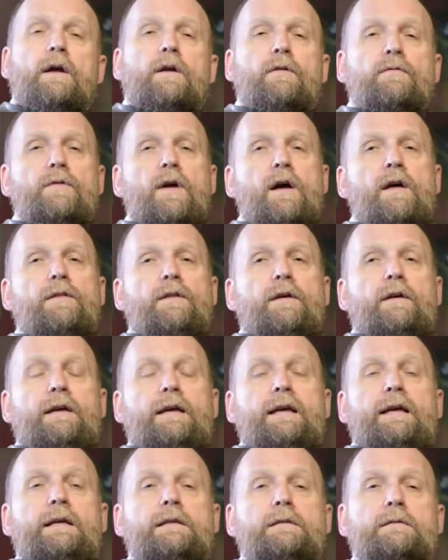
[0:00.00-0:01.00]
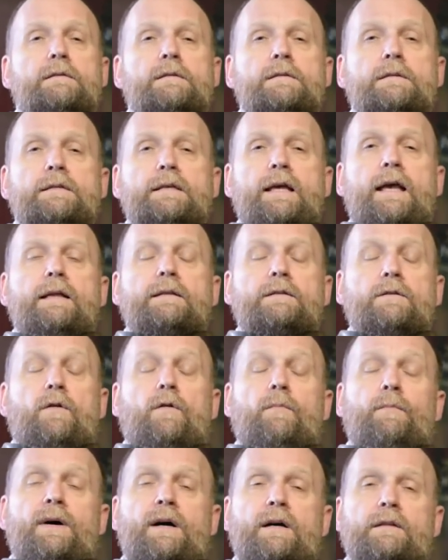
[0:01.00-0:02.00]
rather it's a set
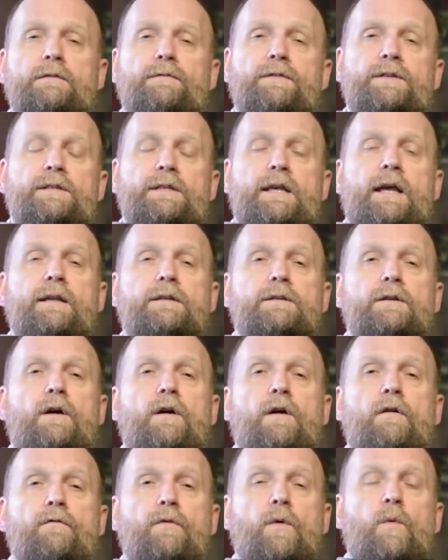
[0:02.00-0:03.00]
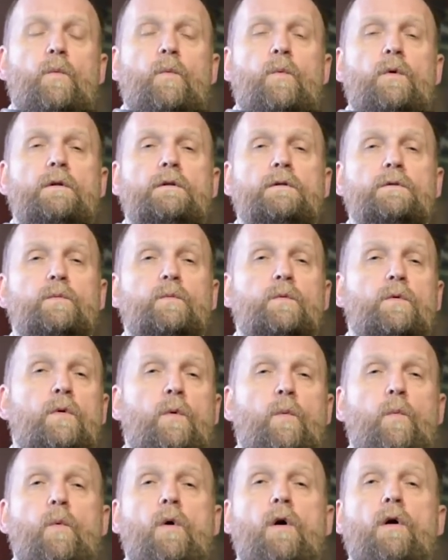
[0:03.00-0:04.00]
or part of a set of World
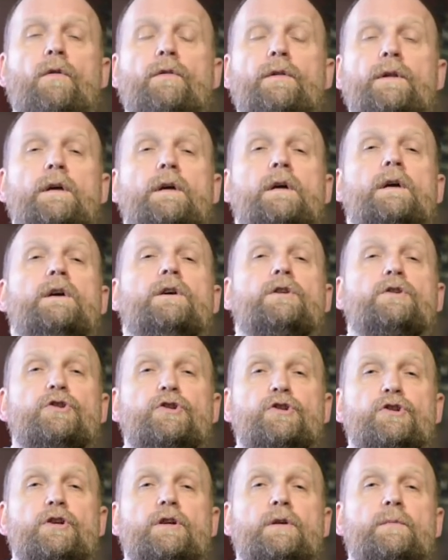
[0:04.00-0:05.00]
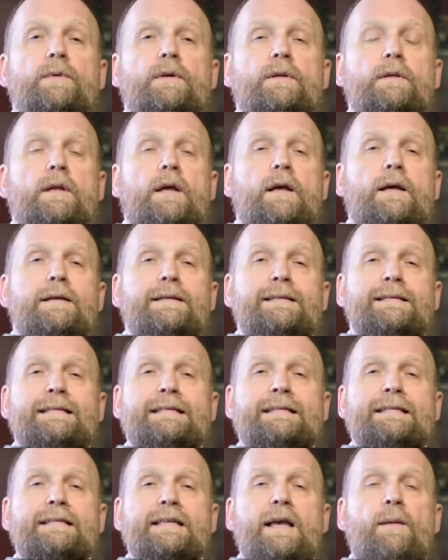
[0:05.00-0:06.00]
War I German
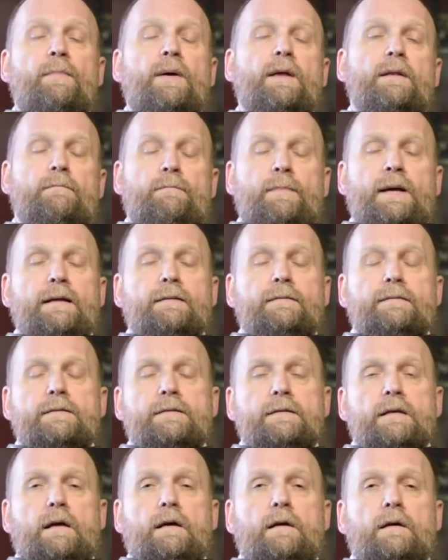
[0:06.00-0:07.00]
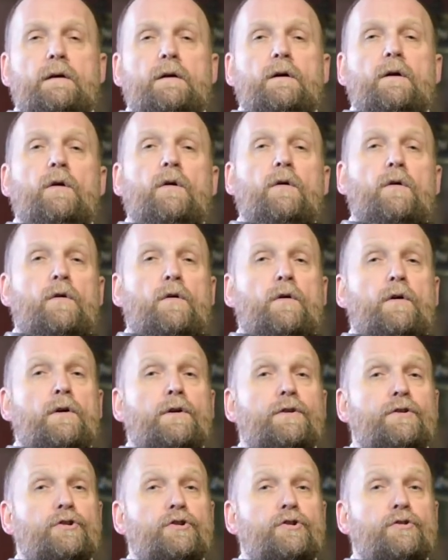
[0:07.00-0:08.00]
sapanzer
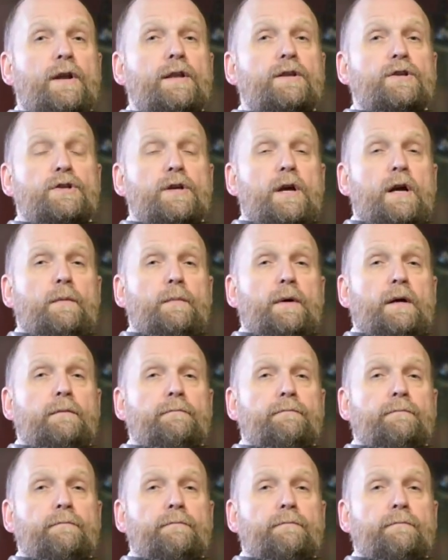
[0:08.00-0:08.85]
or trench armour.